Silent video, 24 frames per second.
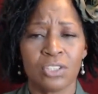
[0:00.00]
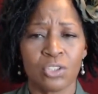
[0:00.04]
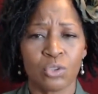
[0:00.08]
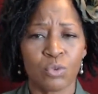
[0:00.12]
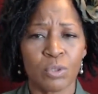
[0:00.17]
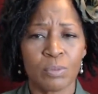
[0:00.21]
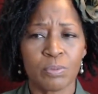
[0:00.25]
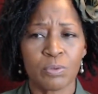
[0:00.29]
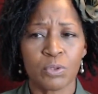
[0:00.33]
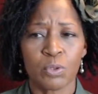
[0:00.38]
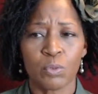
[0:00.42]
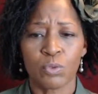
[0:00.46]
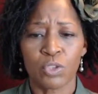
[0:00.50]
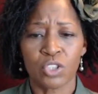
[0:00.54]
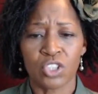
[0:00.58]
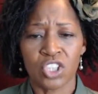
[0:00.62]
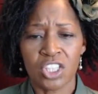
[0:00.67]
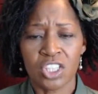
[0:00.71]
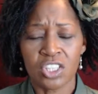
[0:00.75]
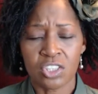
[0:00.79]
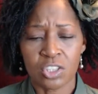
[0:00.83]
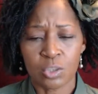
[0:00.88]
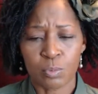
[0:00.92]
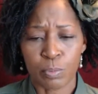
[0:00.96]
prayed for
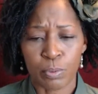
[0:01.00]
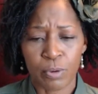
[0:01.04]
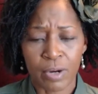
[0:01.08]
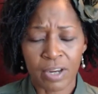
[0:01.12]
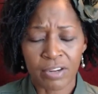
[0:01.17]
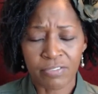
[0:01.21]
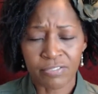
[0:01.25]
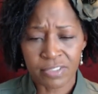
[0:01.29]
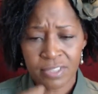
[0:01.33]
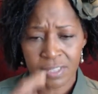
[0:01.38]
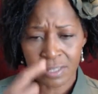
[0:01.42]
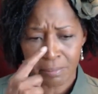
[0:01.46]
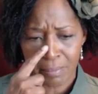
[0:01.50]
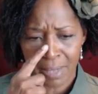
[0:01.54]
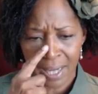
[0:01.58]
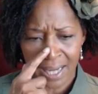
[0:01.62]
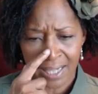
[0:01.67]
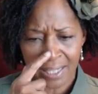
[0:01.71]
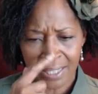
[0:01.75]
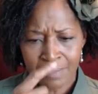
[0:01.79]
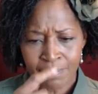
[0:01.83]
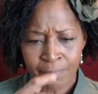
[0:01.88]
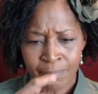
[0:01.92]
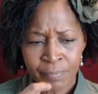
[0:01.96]
somebody to be
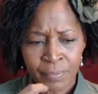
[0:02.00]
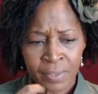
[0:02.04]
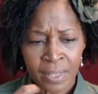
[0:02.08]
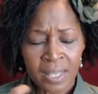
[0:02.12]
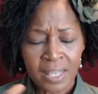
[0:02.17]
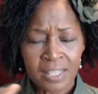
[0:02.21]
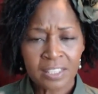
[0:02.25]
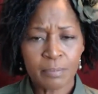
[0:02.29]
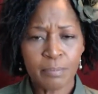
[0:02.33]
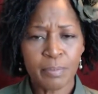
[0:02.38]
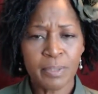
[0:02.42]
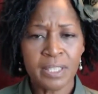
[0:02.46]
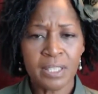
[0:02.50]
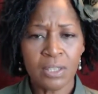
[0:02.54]
or touch somebody.